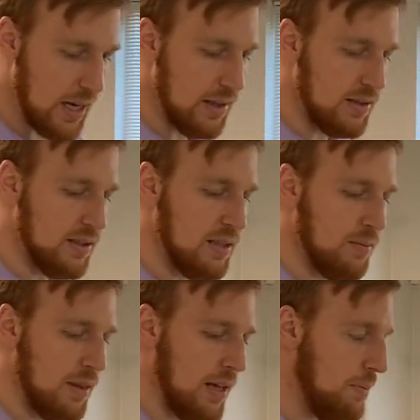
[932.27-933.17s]
This is
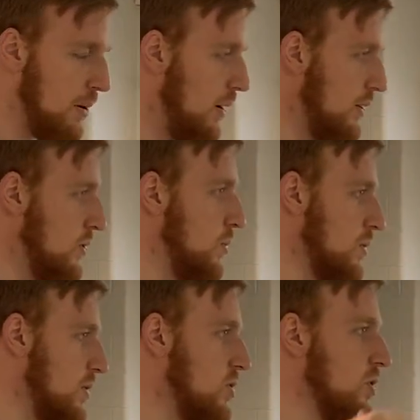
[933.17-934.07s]
something that Paul
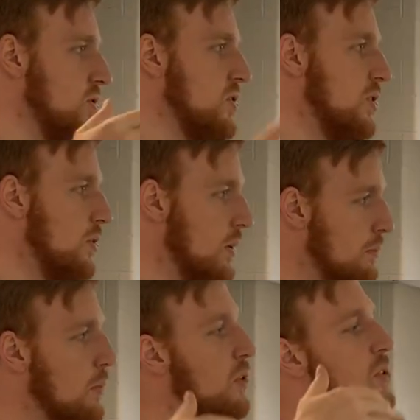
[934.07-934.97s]
exhorts the churches to in
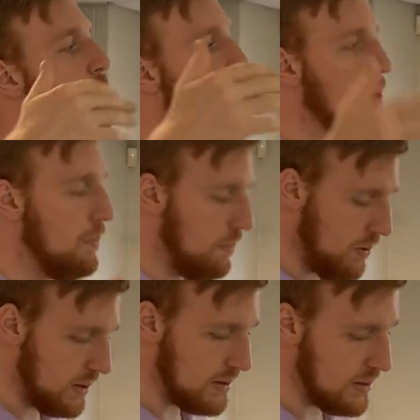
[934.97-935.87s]
multiple
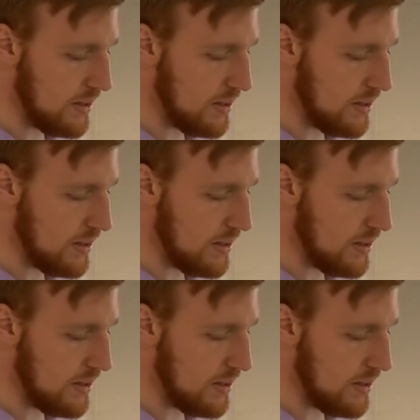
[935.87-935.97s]
places.